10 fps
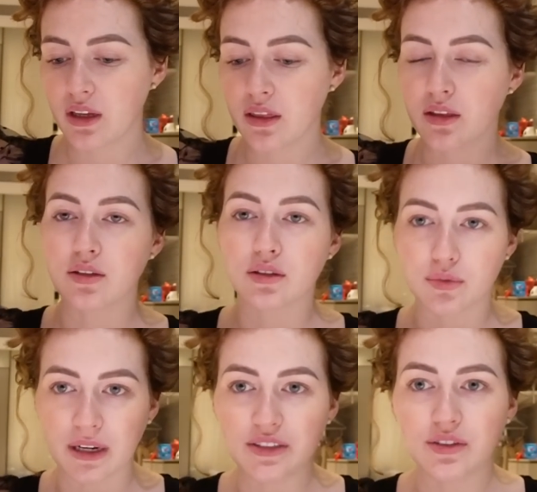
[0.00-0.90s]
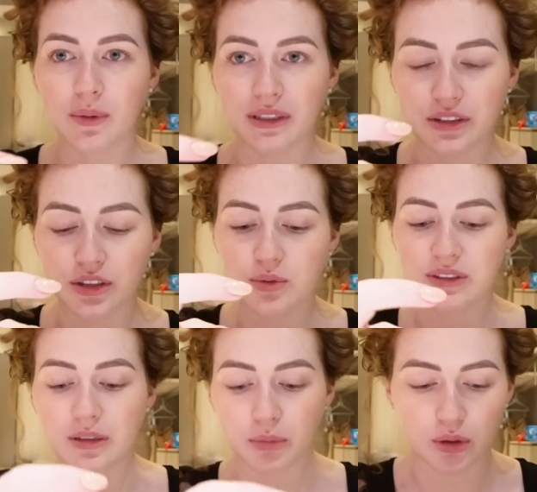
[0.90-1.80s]
The restaurant I went to was
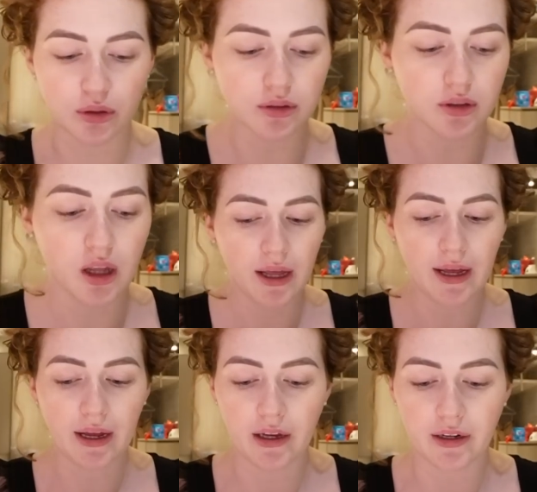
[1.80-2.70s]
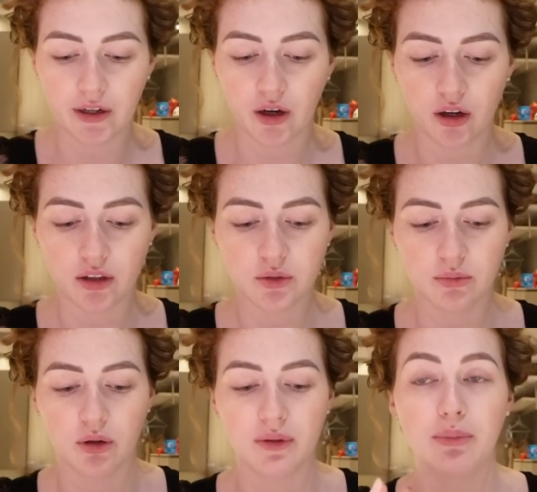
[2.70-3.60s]
in the mall, and I can't go to a
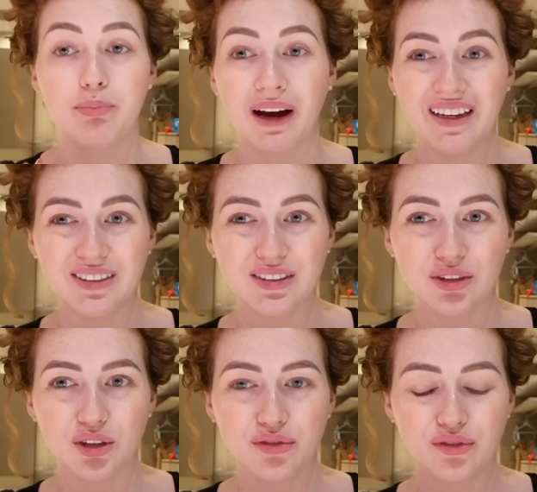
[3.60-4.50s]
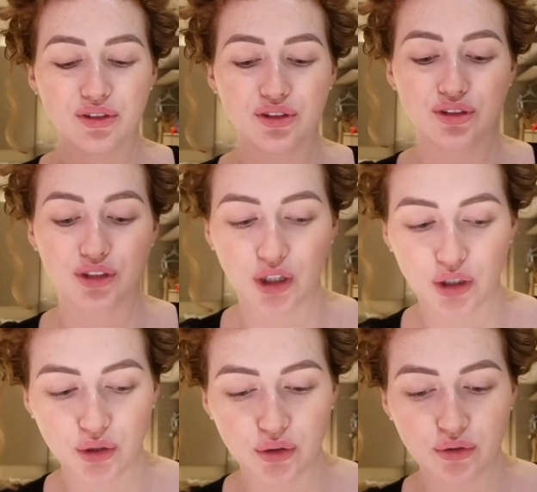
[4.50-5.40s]
mall without buying stuff,
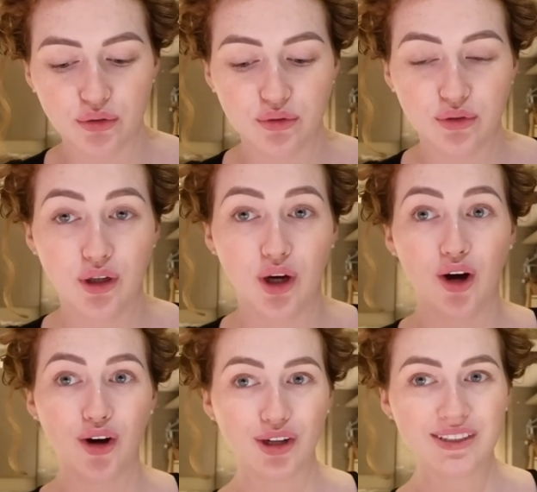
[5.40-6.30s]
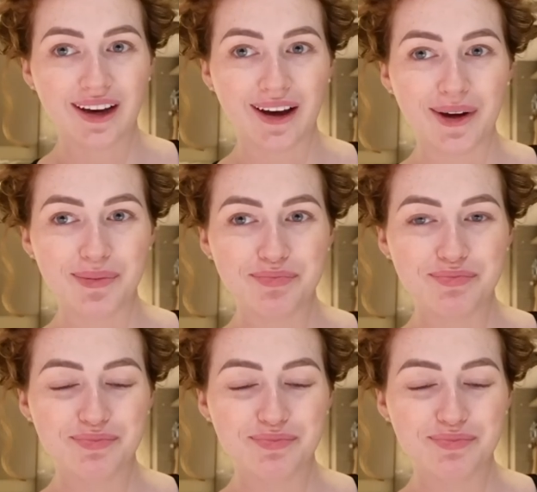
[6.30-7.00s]
so haul time.